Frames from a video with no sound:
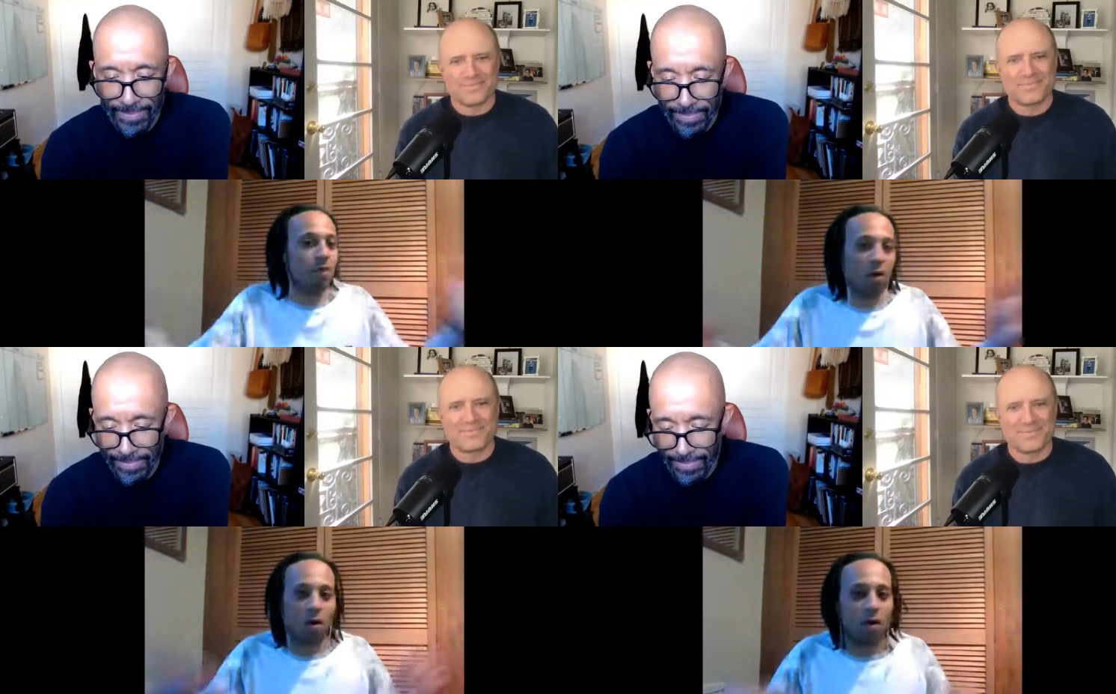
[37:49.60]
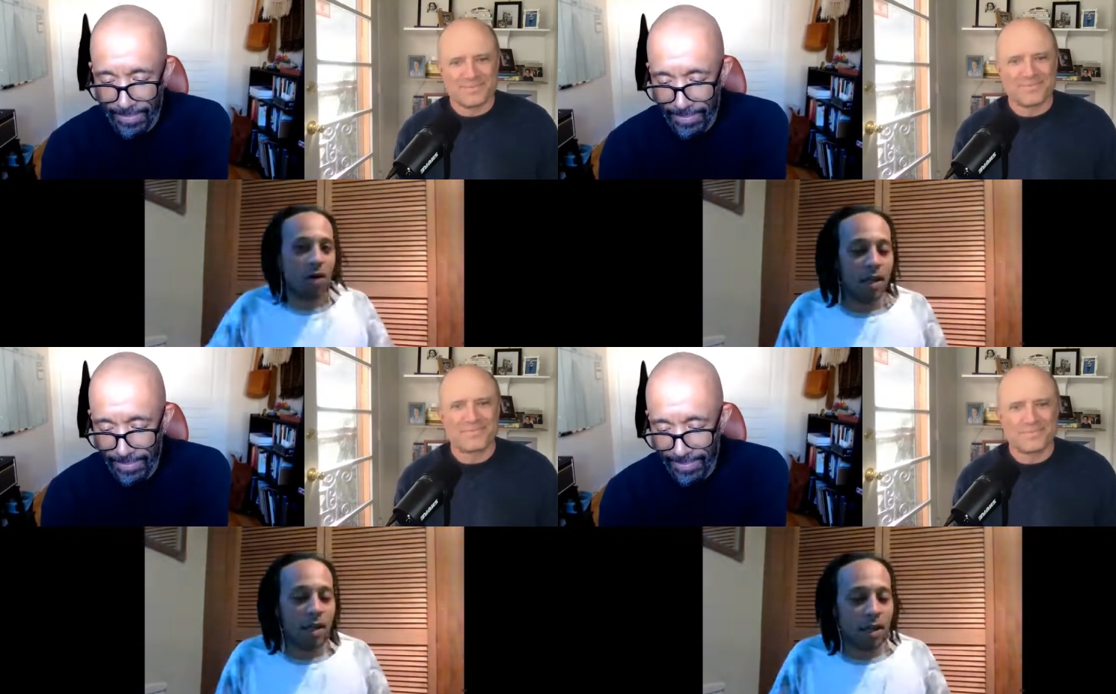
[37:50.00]

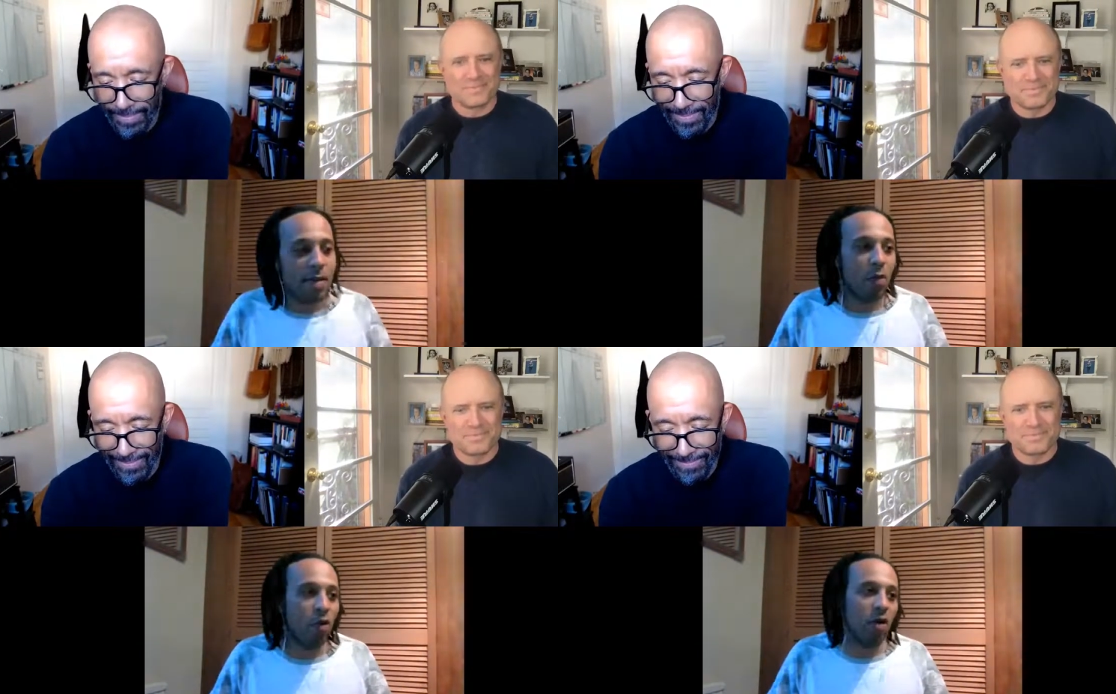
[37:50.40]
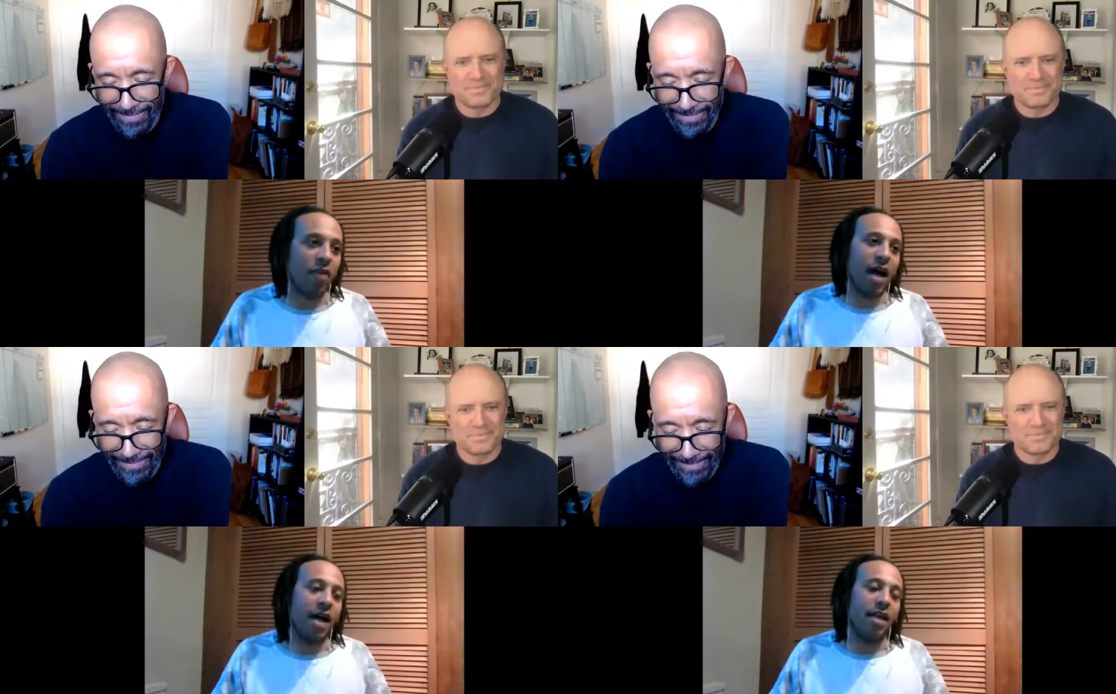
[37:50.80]
Speaker 1: more, give me more yeah.
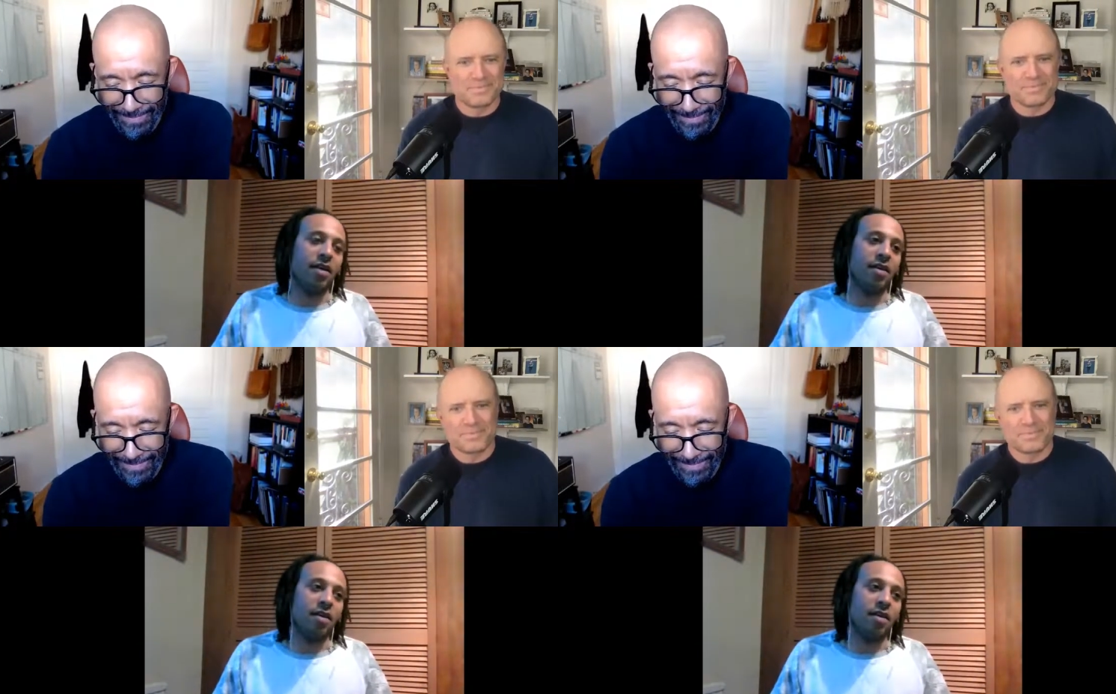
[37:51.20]
of that.